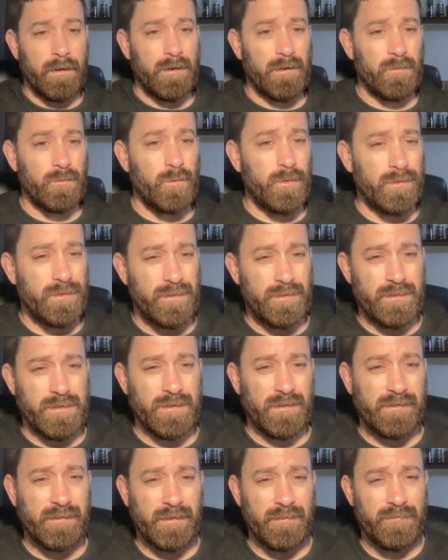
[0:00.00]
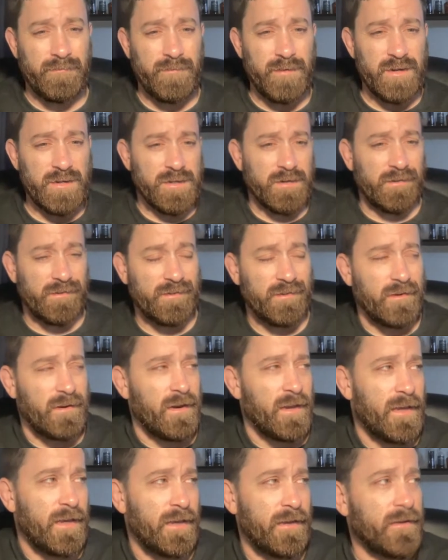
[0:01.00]
with just a vicious
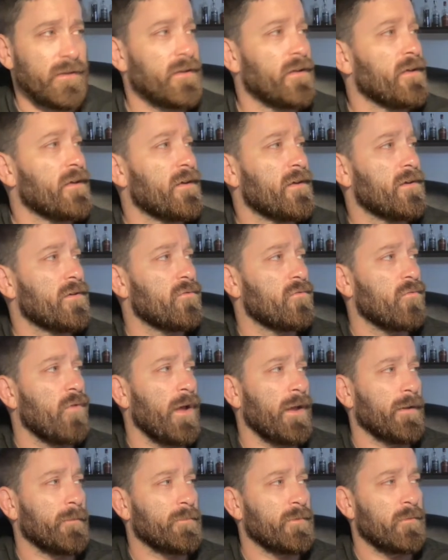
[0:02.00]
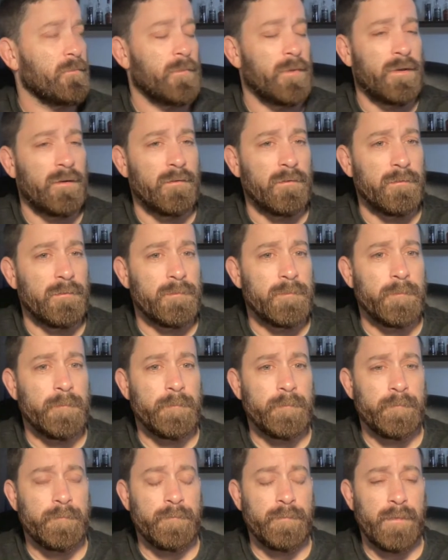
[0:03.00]
knee right up the middle.
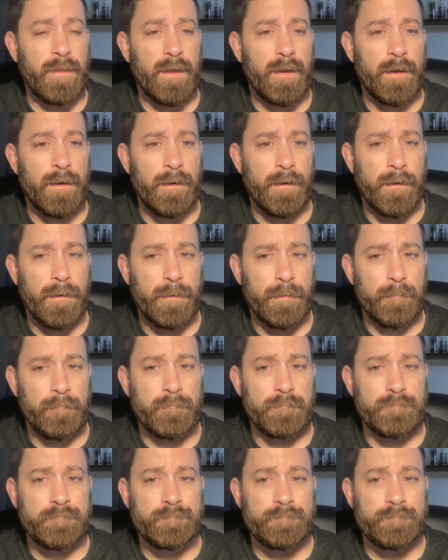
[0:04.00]
What